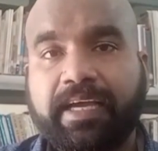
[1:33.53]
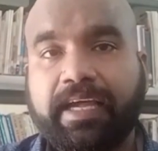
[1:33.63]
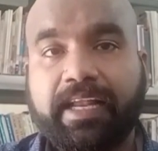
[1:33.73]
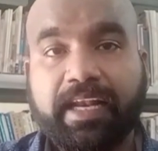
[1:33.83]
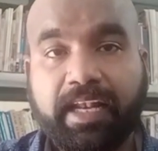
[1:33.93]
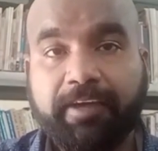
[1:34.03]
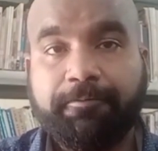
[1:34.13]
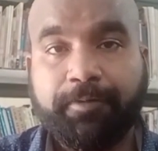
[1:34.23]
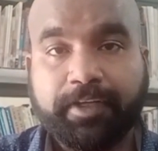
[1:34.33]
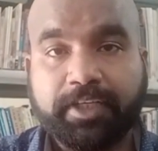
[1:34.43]

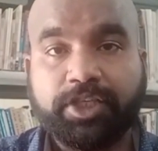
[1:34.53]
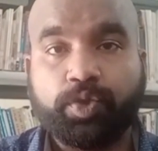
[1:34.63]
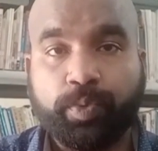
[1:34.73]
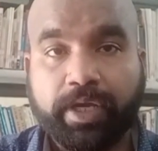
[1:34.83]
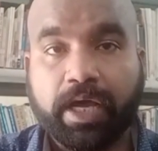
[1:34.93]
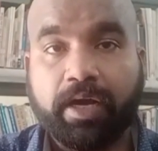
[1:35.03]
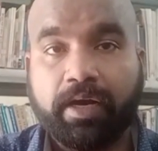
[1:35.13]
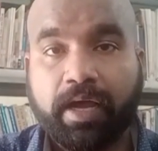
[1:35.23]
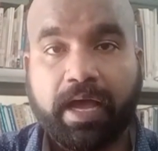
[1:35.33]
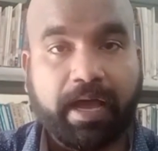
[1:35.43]
relief features we
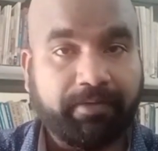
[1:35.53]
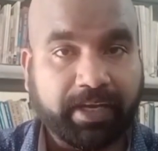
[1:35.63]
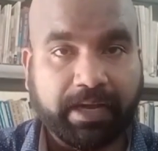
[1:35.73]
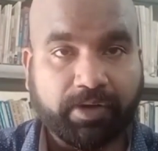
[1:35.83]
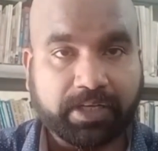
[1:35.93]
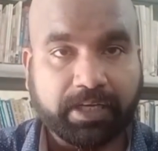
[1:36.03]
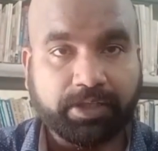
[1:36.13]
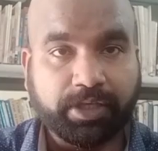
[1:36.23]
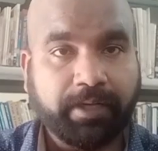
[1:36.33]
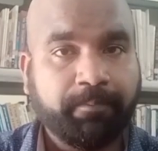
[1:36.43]
are having in our
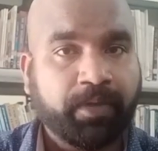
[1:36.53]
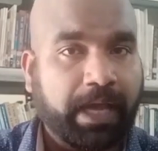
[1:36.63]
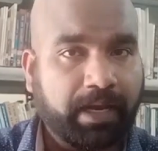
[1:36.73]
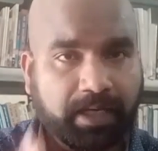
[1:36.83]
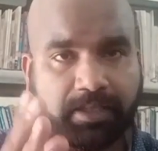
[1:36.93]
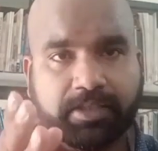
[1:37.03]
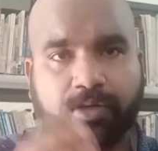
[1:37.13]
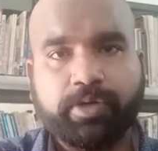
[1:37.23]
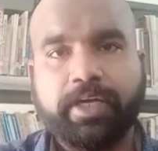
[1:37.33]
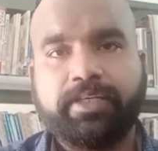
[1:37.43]
country, and let us
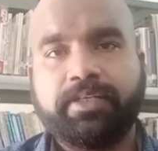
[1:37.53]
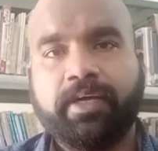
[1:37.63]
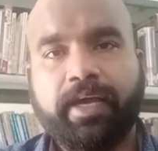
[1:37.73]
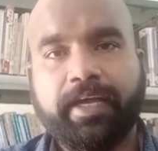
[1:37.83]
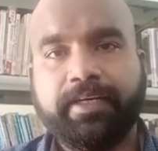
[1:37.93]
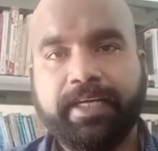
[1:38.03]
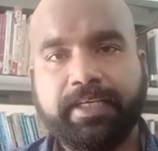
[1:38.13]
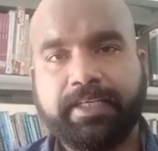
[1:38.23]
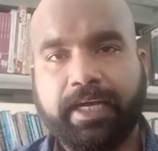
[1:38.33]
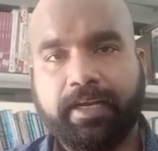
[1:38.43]
look at it in
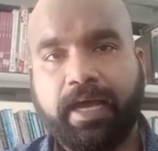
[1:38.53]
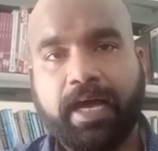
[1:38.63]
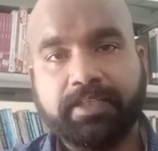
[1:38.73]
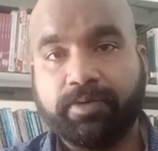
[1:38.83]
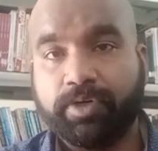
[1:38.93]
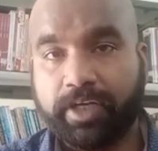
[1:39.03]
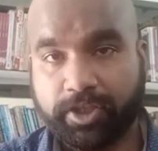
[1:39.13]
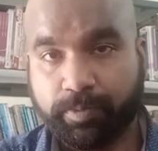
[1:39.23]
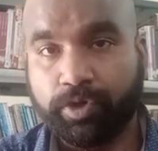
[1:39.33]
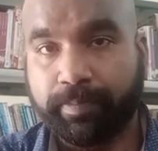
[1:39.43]
detail as our
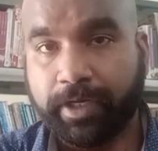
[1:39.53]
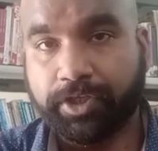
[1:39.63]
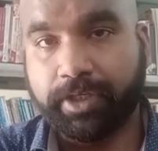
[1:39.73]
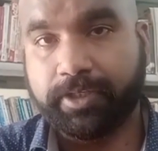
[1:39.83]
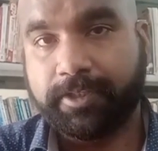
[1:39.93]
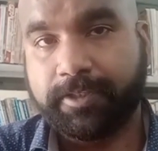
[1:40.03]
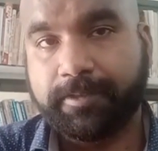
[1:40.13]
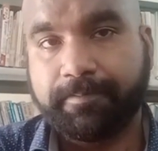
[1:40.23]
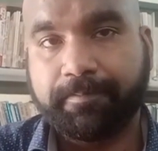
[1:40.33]
textbook mentions.